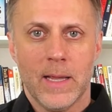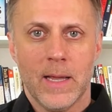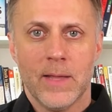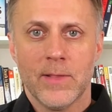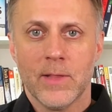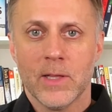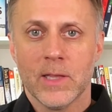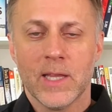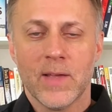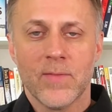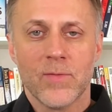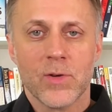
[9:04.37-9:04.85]
And
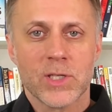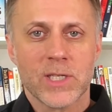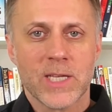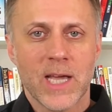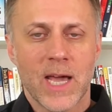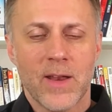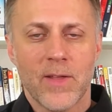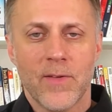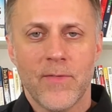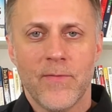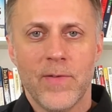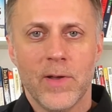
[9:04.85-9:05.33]
the liver's
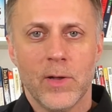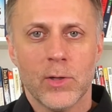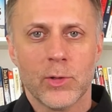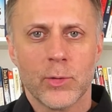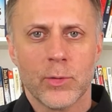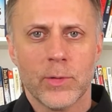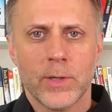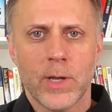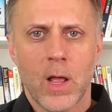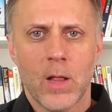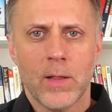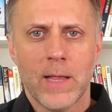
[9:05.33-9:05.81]
got to
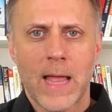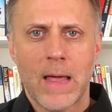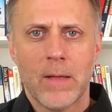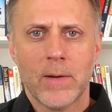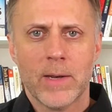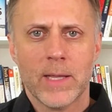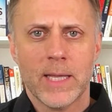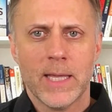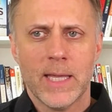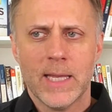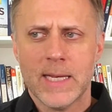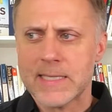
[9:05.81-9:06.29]
filter it all out
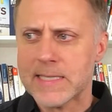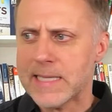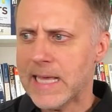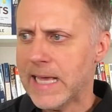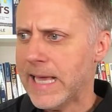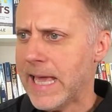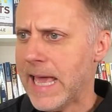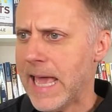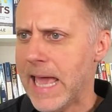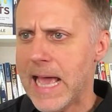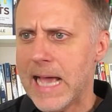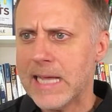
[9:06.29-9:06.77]
again. It's
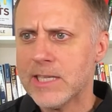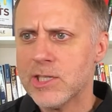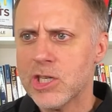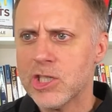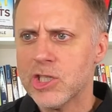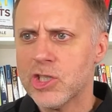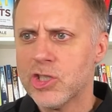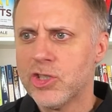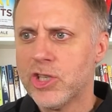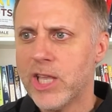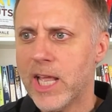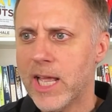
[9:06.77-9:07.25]
like, hey, I
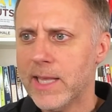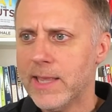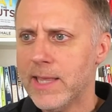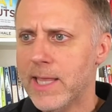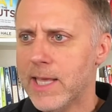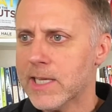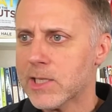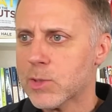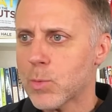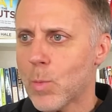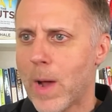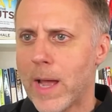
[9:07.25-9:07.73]
just did
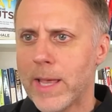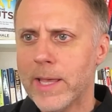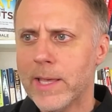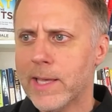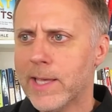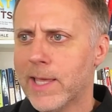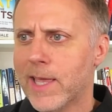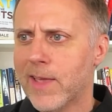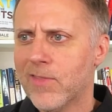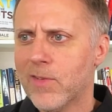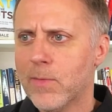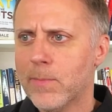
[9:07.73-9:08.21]
this. Why are you
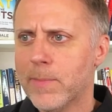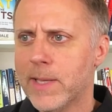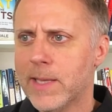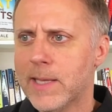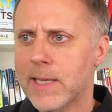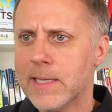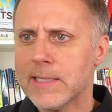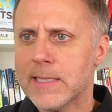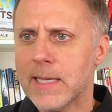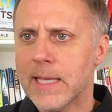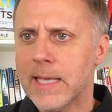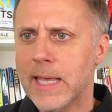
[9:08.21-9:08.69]
giving me
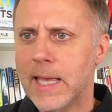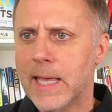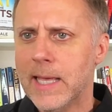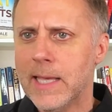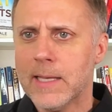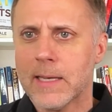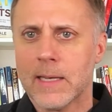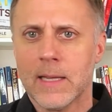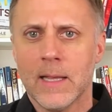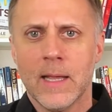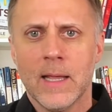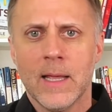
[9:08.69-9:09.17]
this
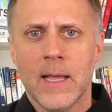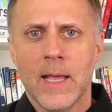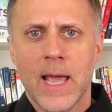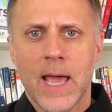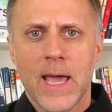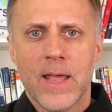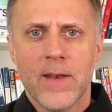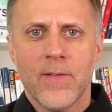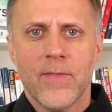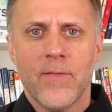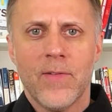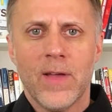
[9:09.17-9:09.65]
again?
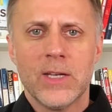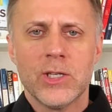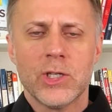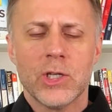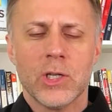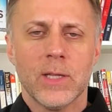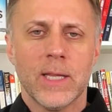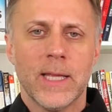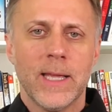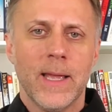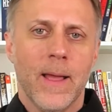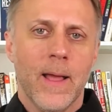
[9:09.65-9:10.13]
And
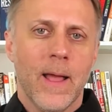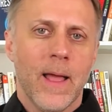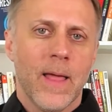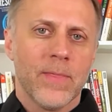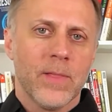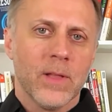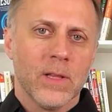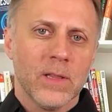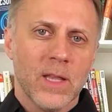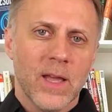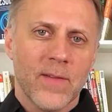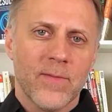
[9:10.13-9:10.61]
eventually
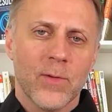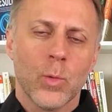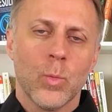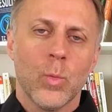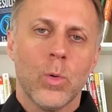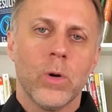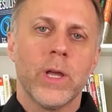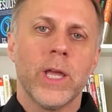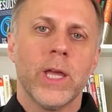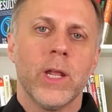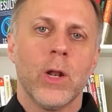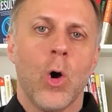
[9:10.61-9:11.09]
the liver
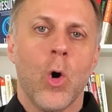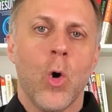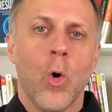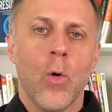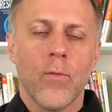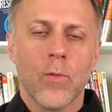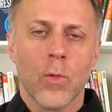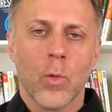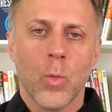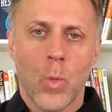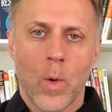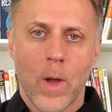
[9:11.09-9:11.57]
will get
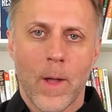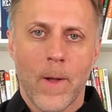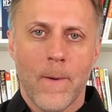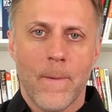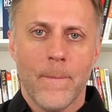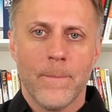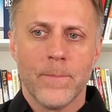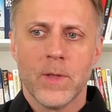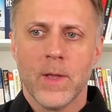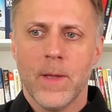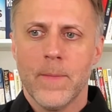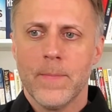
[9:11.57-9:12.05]

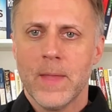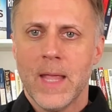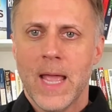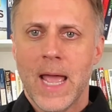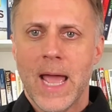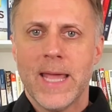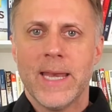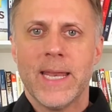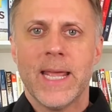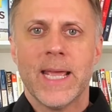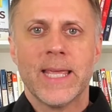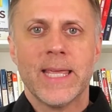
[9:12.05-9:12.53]
overwhelmed
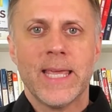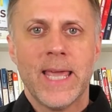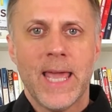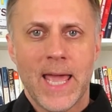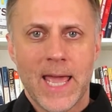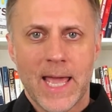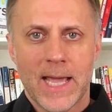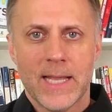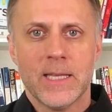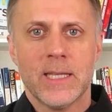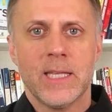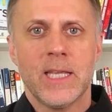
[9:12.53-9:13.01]
and it
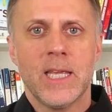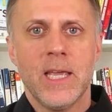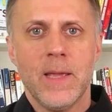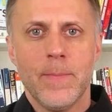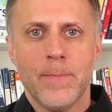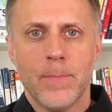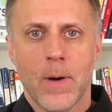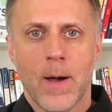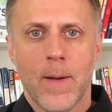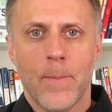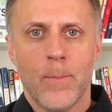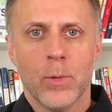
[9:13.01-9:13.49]
can't
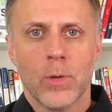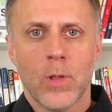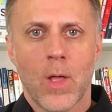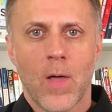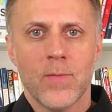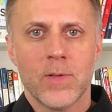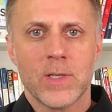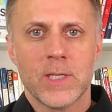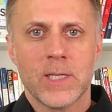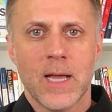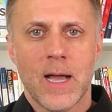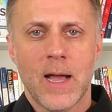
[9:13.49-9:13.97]
keep up with all
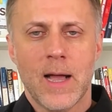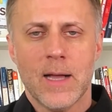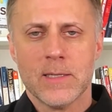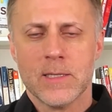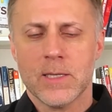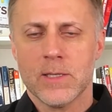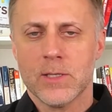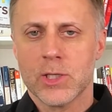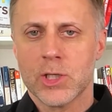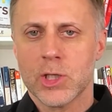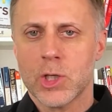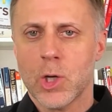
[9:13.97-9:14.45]
the toxins.